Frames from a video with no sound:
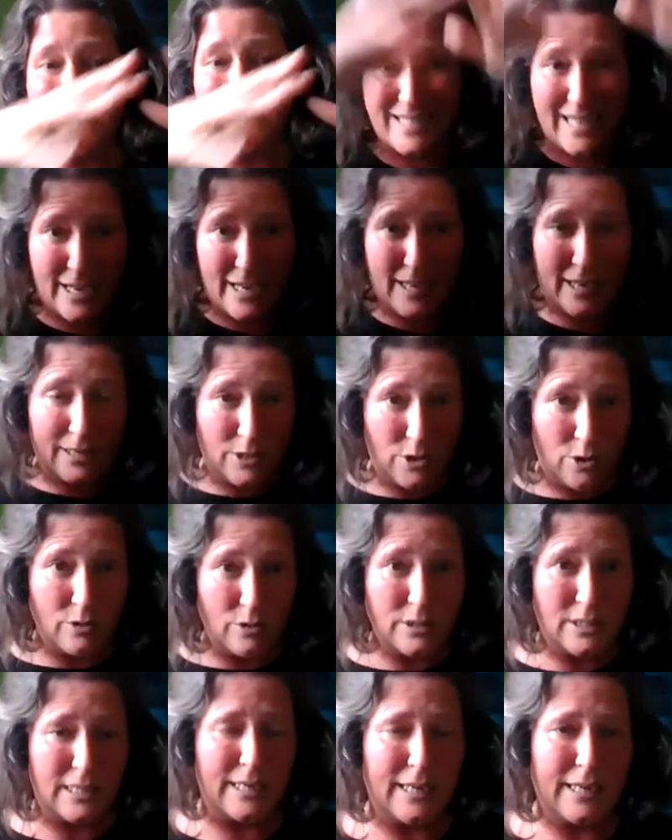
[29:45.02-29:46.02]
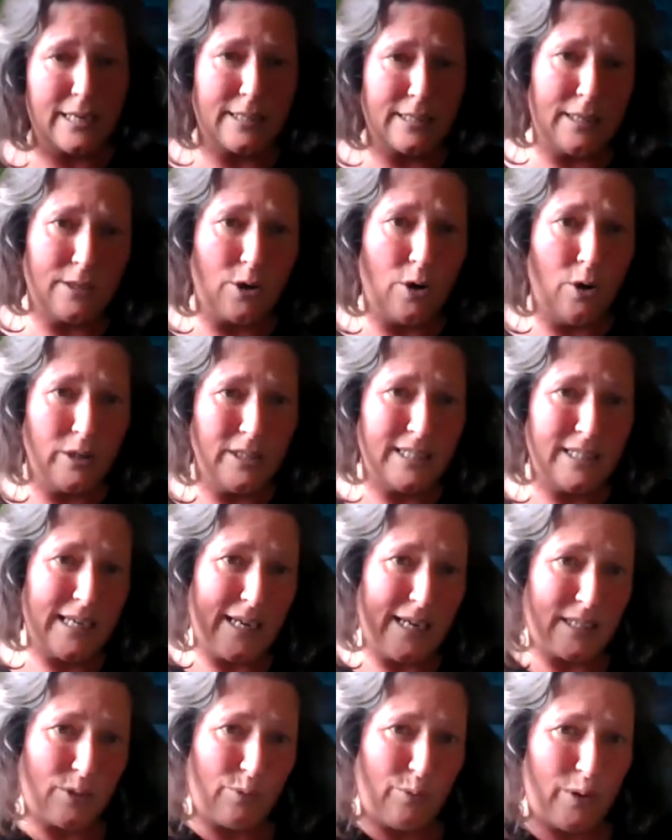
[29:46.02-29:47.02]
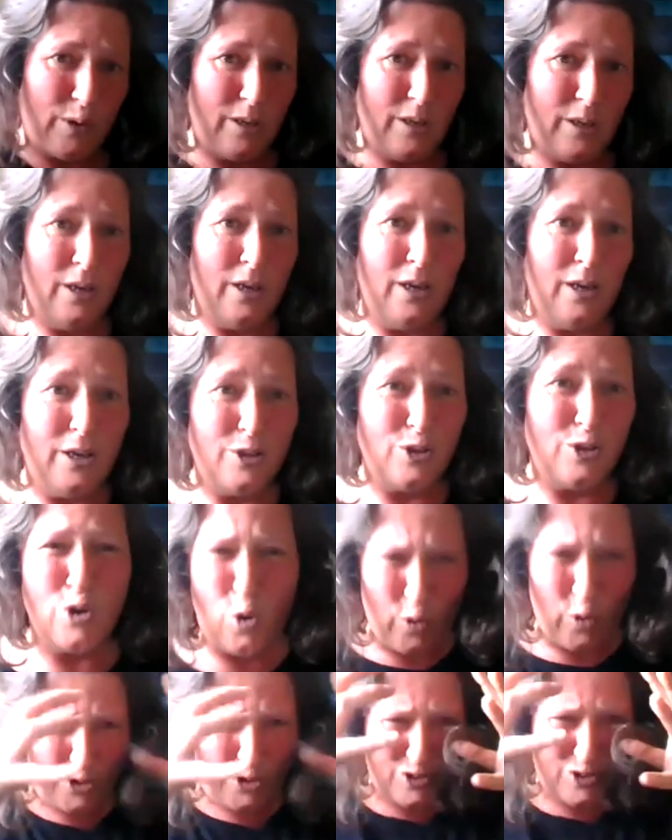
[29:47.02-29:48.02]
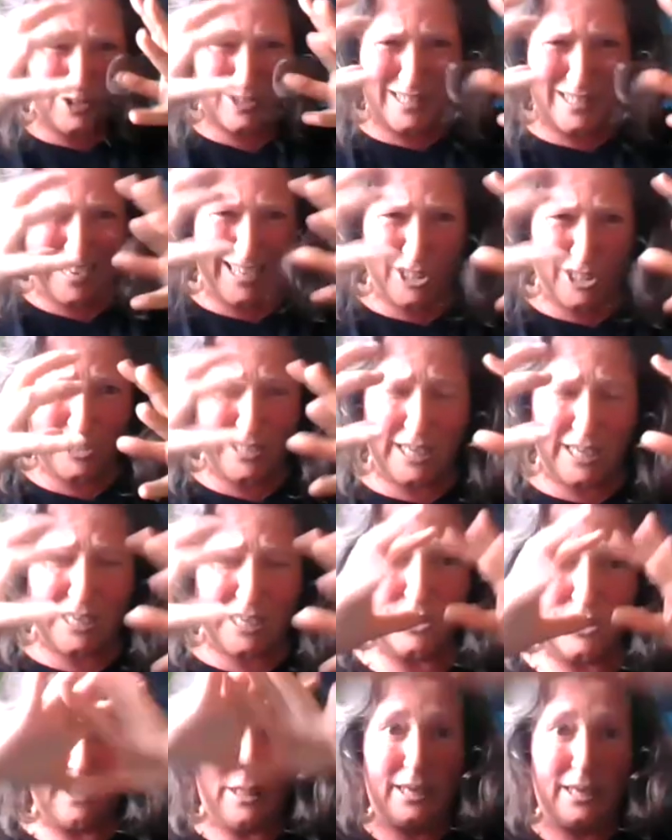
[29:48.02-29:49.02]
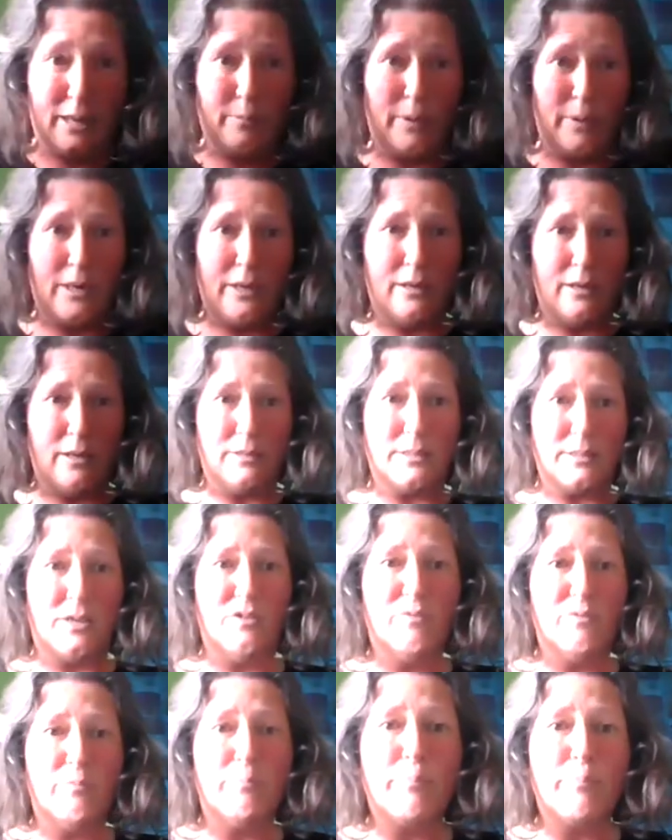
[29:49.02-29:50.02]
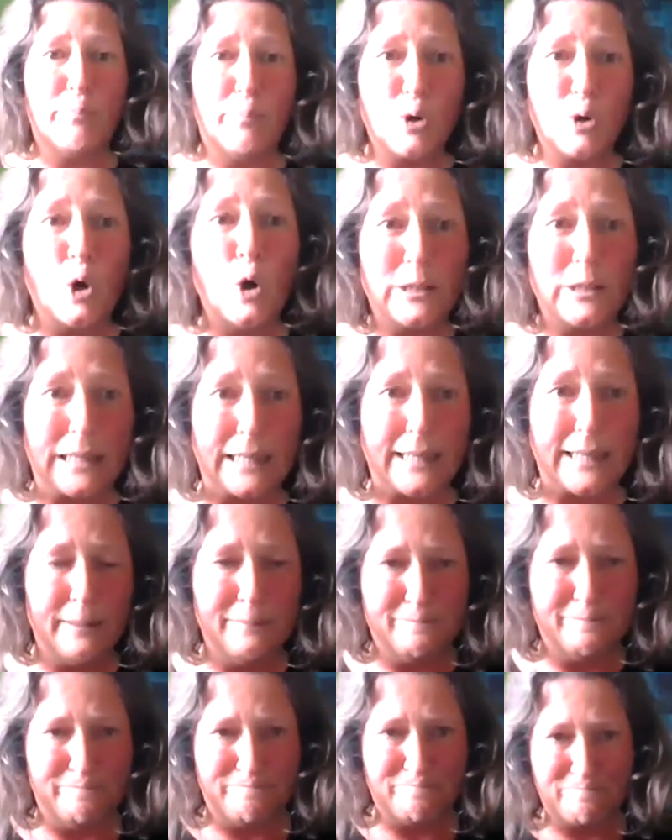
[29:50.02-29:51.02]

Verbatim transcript: set it in contact, the context with not just education. Think about it sort of broadly.